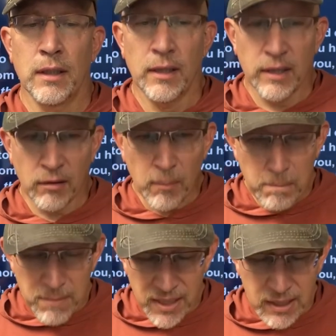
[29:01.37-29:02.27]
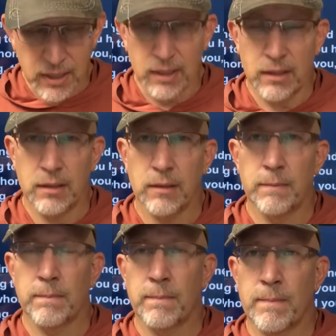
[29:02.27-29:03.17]
There are many
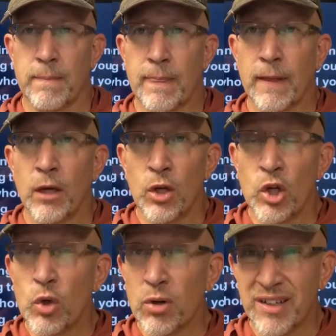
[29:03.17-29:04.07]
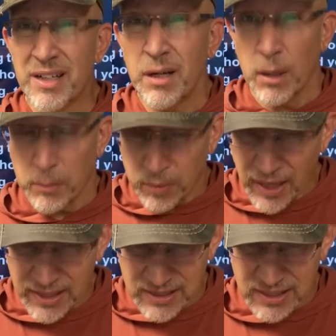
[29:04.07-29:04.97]
who are in
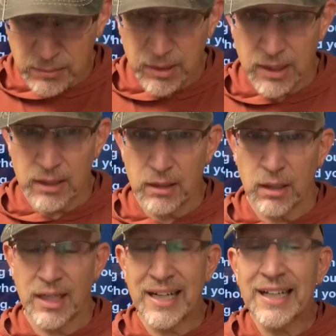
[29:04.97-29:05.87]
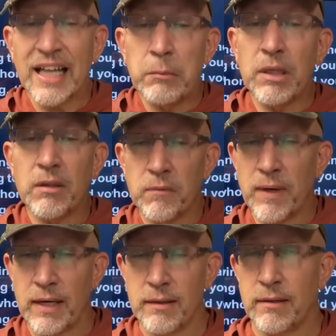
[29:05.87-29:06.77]
proximity claiming
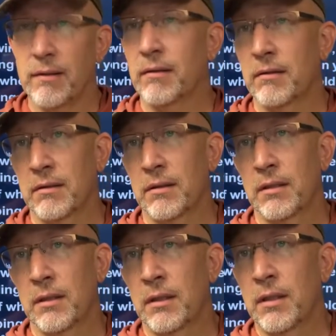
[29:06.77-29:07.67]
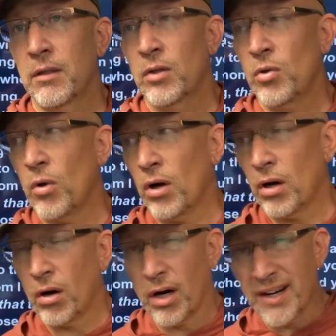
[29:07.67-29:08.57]
faith, who are,
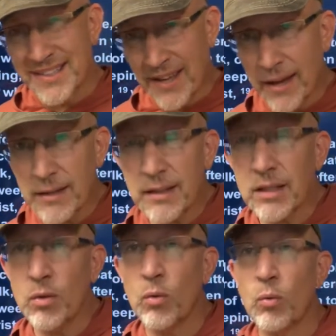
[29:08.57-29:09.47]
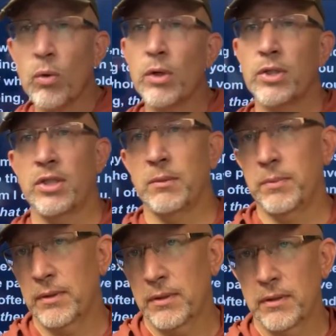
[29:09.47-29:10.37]
are attending worship,
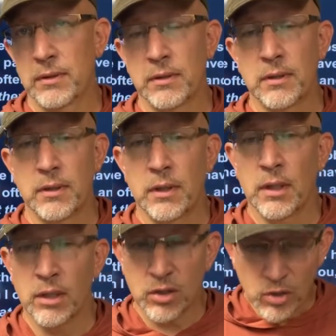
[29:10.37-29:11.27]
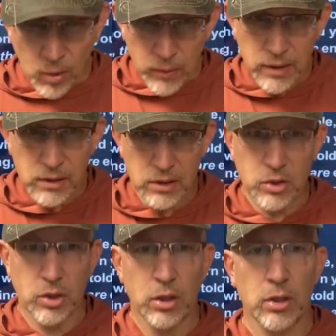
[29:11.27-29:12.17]
going to
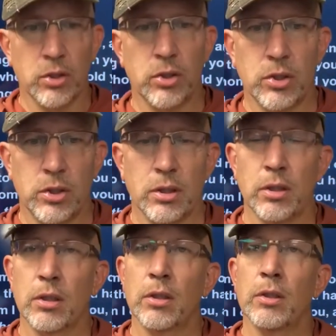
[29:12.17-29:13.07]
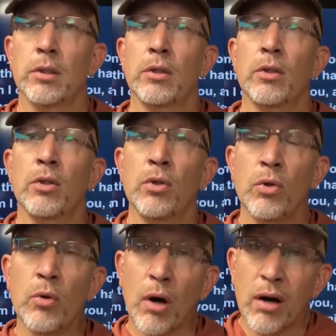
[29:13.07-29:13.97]
church,
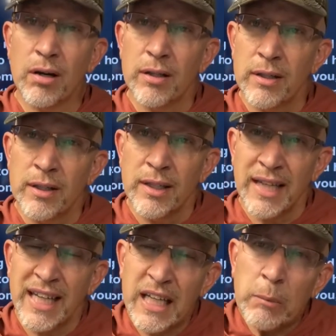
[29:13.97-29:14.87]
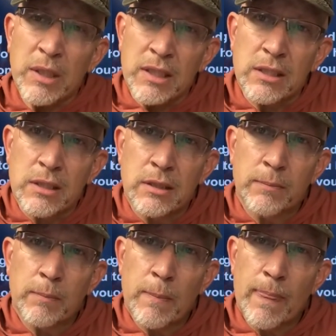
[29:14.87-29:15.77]
who are enemies
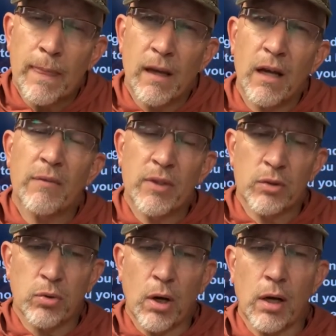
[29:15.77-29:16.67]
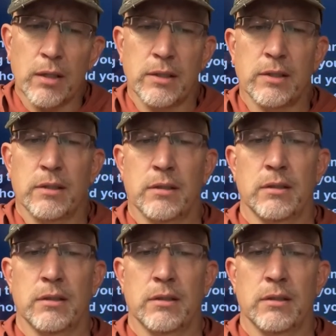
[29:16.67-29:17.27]
of the cross,